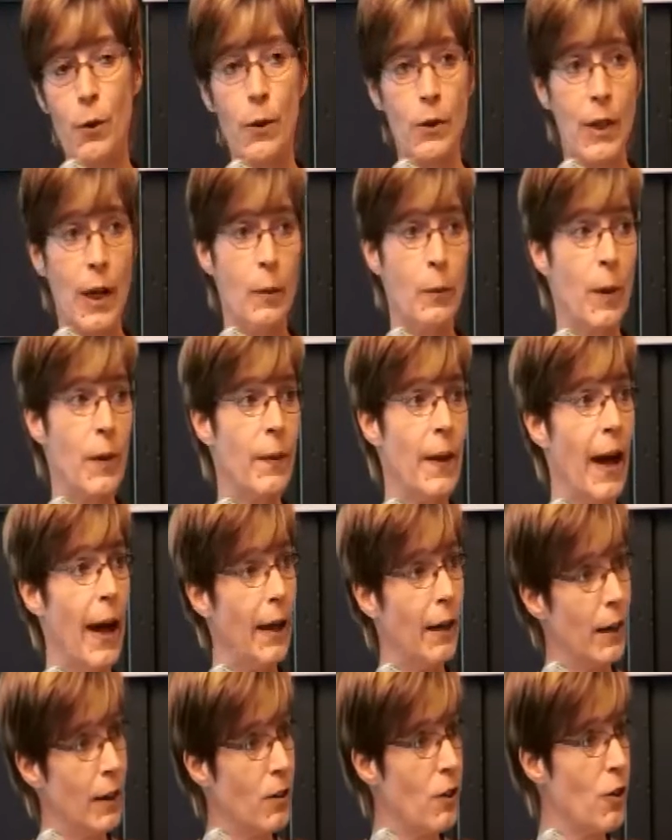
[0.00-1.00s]
they're done with
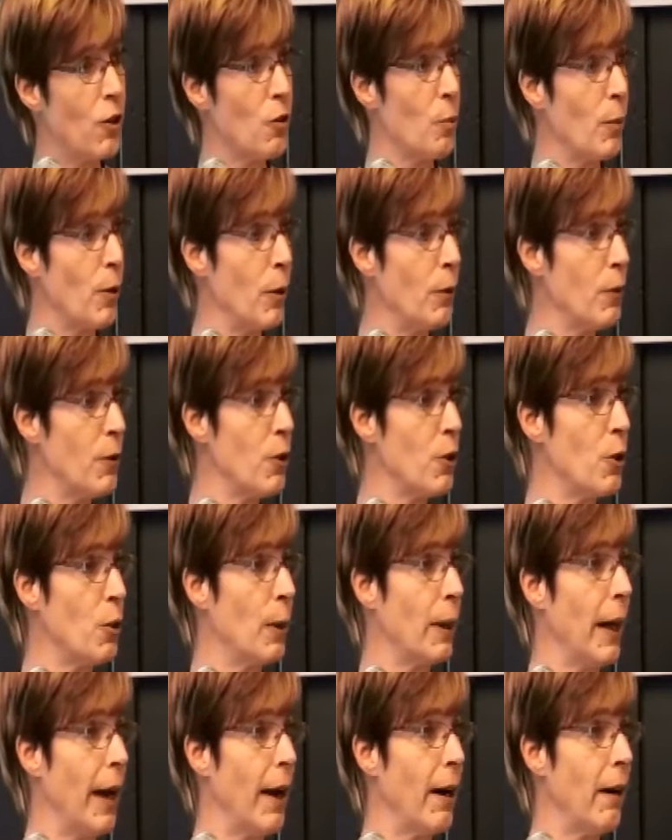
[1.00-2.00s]
that, it just moves
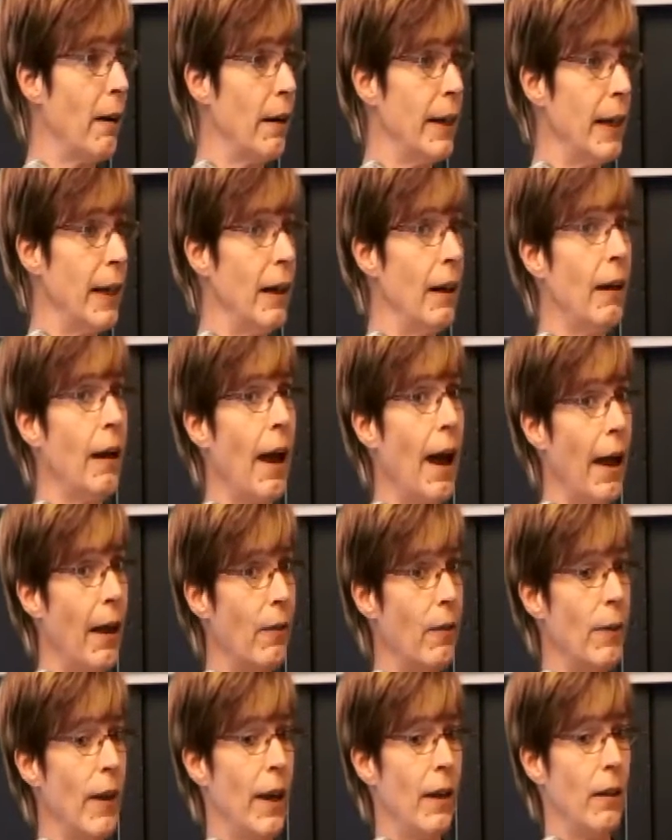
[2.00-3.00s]
to an area,
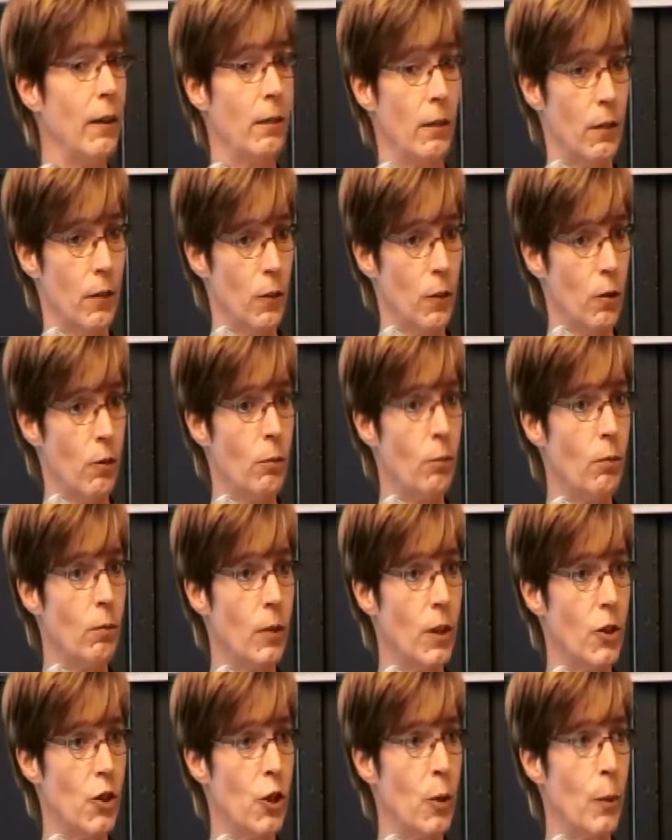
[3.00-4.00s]
and then
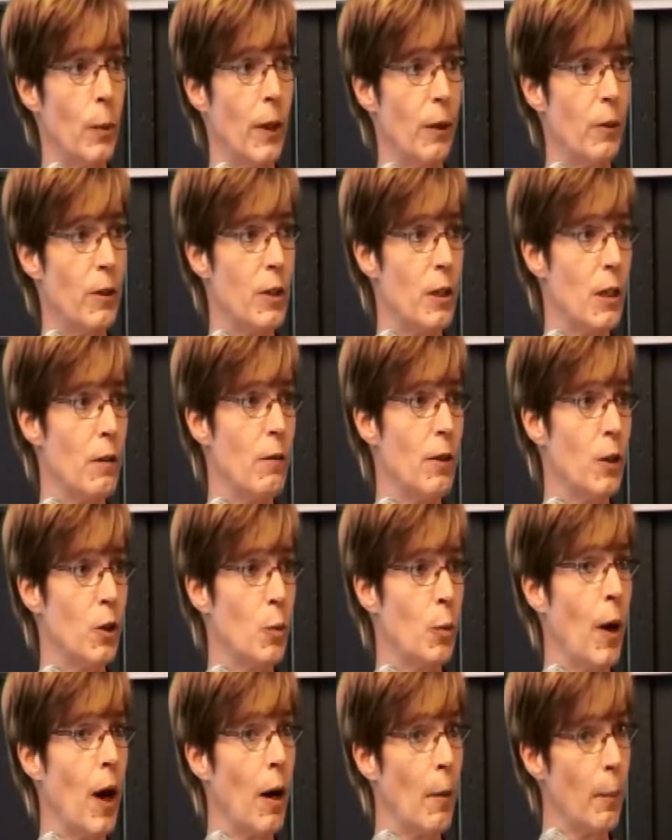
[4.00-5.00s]
the shipping receiving
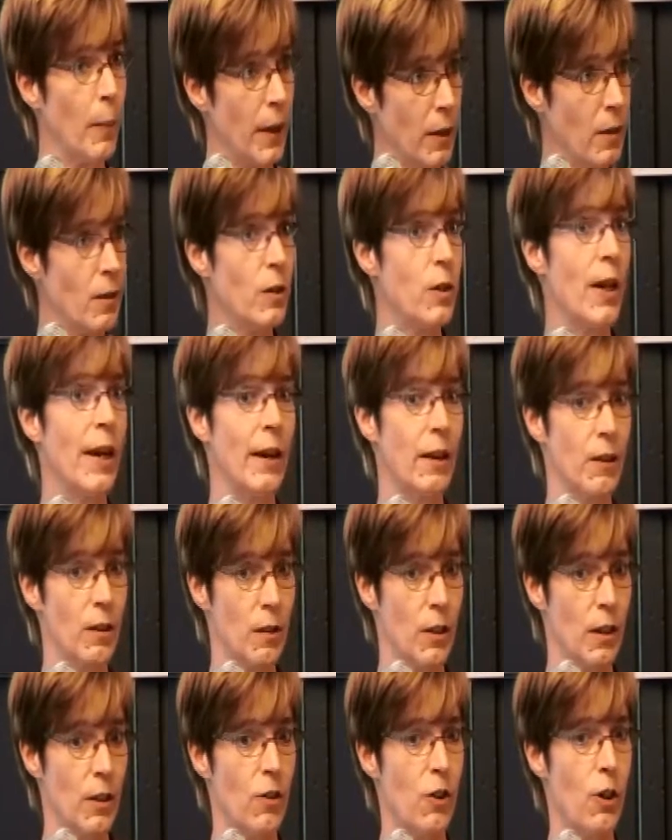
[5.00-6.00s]
department
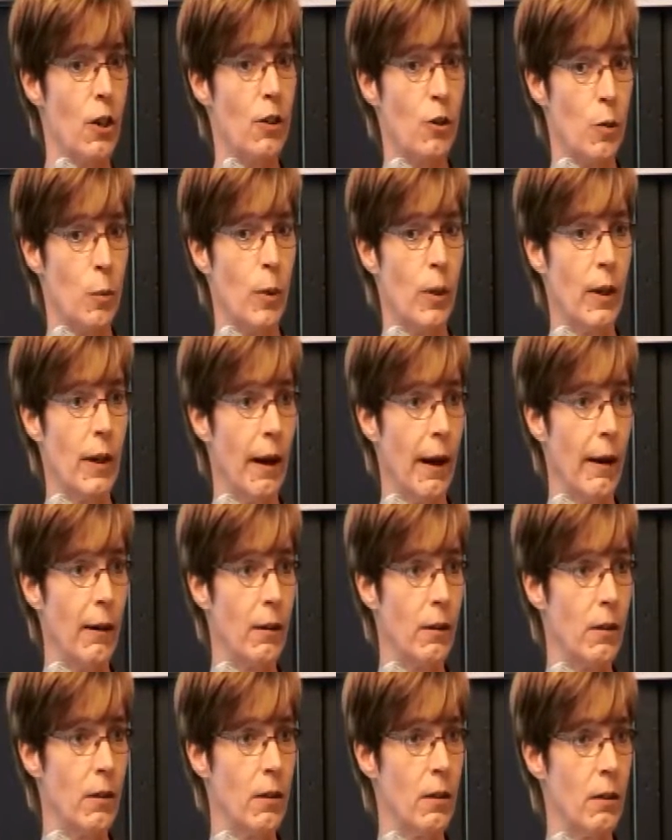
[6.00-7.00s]
takes the adjustable
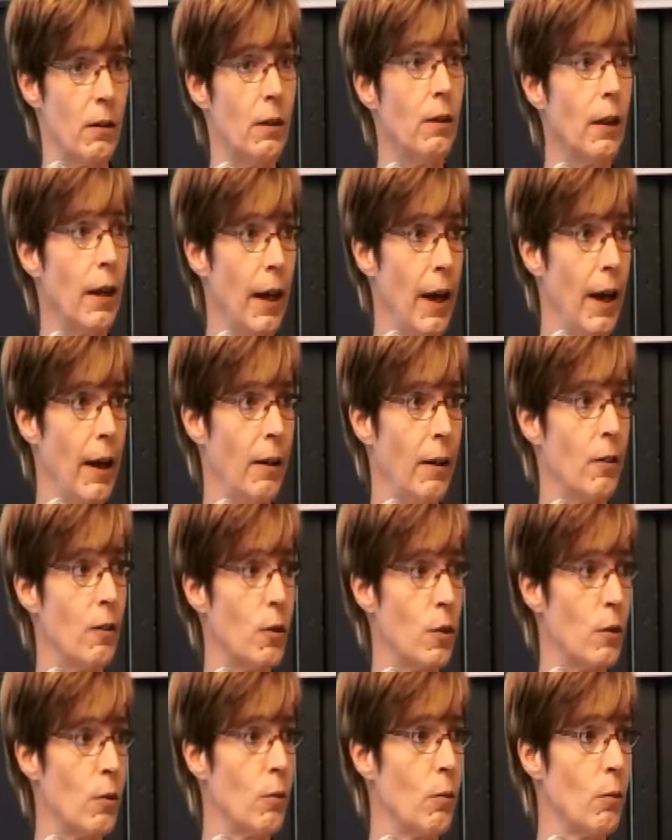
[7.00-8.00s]
cart
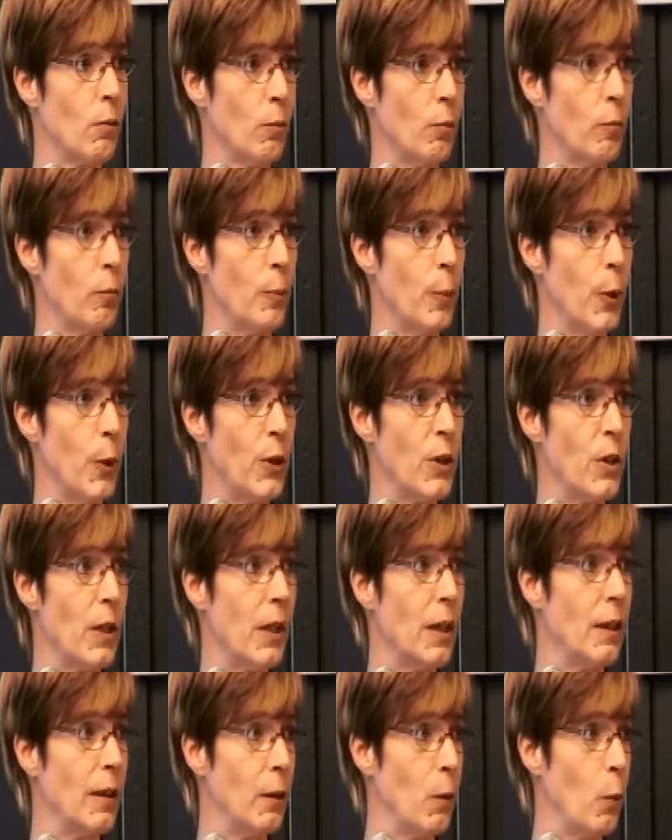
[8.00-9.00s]
and puts
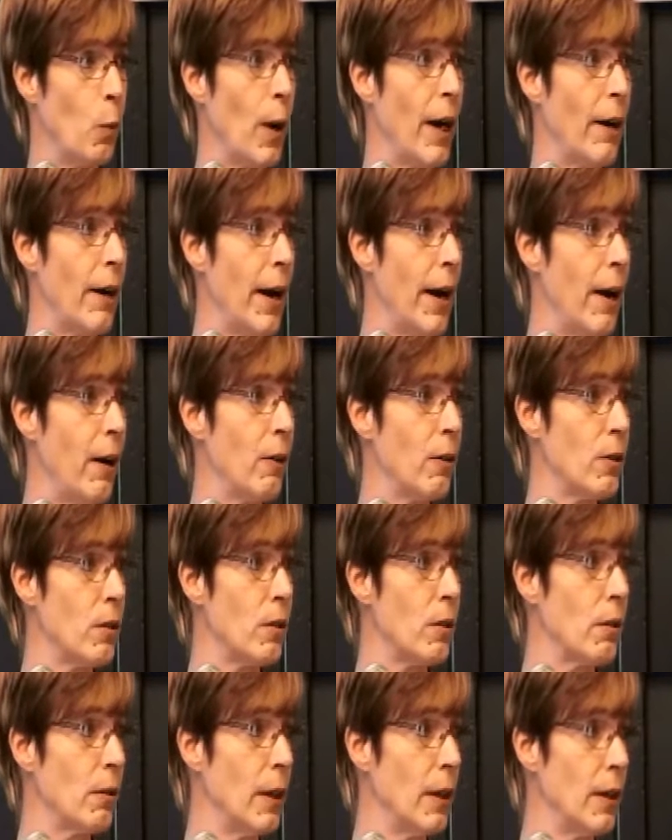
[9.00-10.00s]
it in the
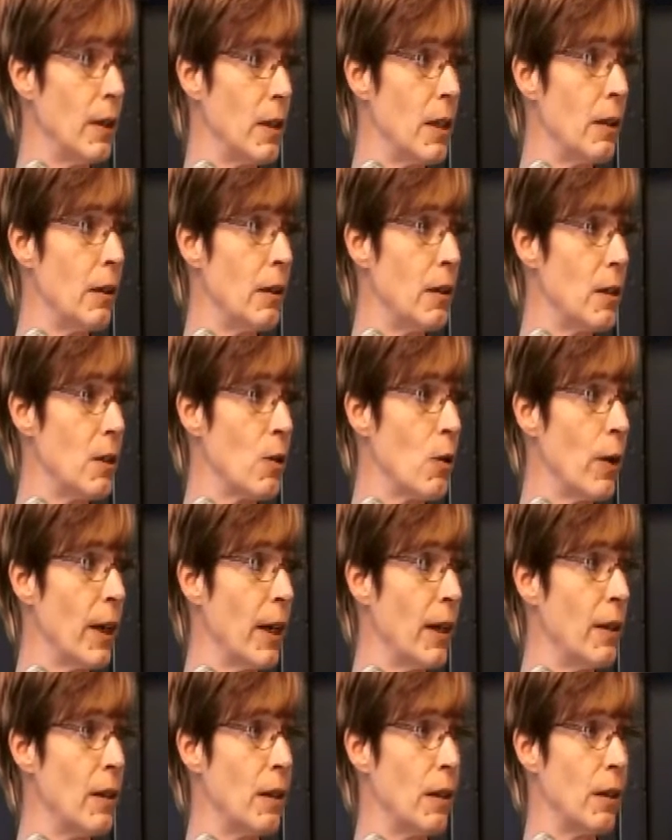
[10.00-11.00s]
warehouse until it's
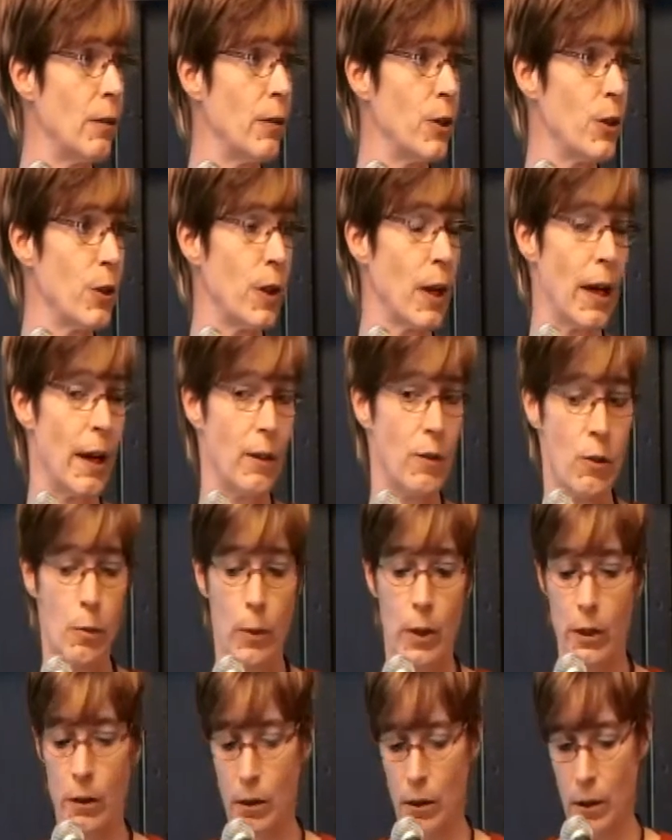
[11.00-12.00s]
going to get delivered to the
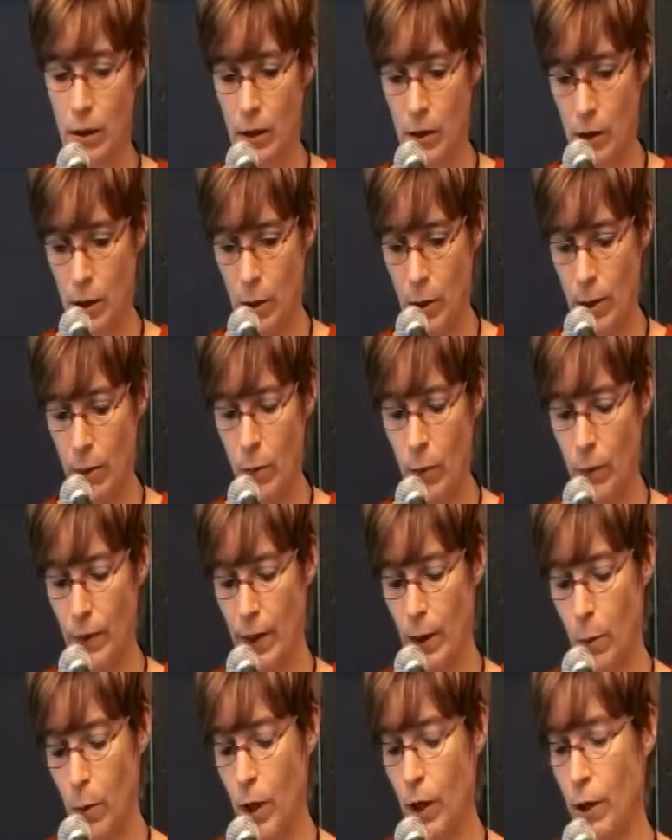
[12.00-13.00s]
customer. So
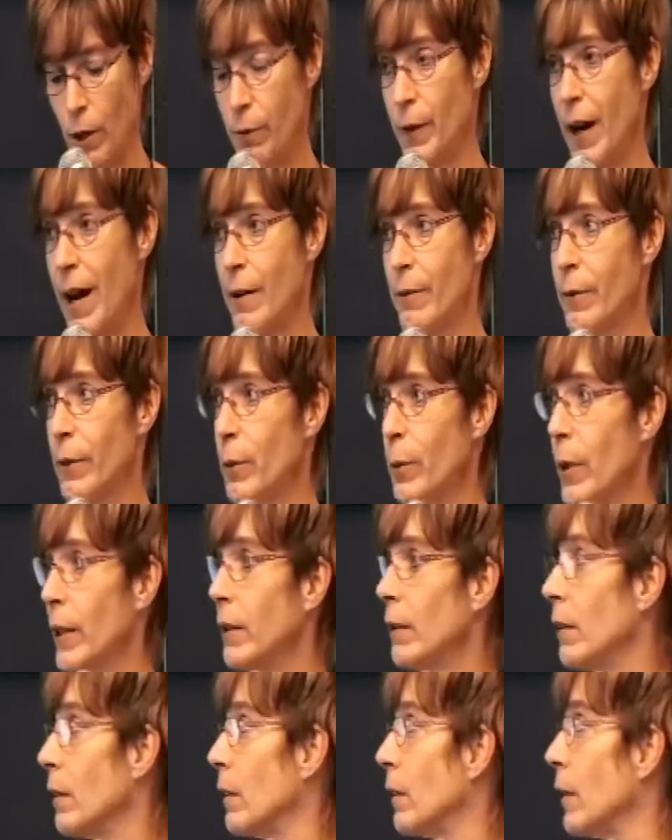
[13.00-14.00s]
they work for
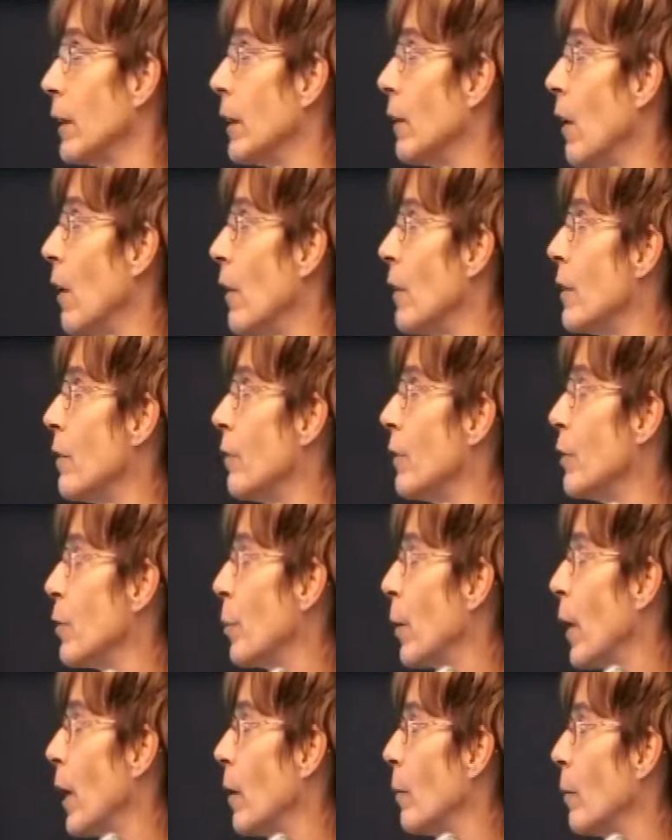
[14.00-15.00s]
everyone in all the different
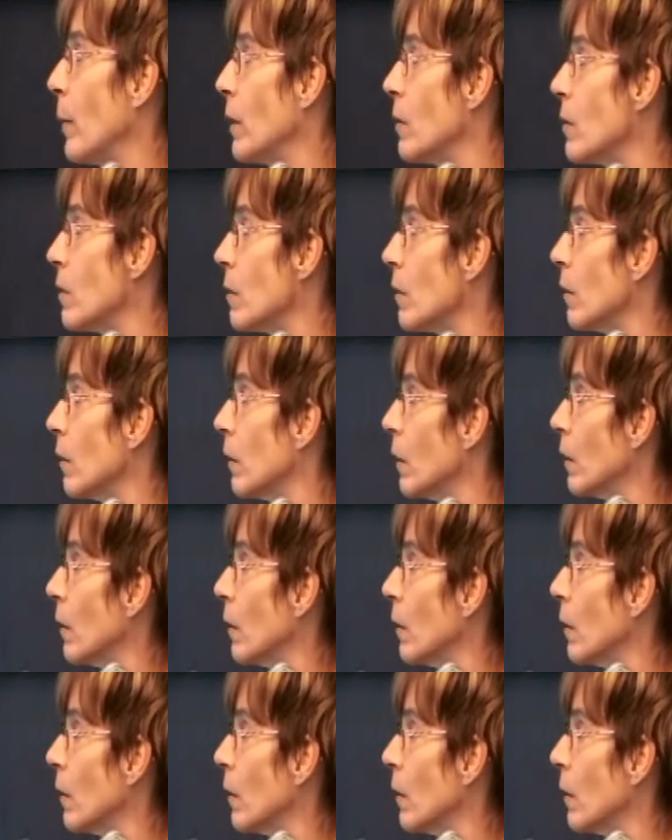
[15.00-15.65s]
departments.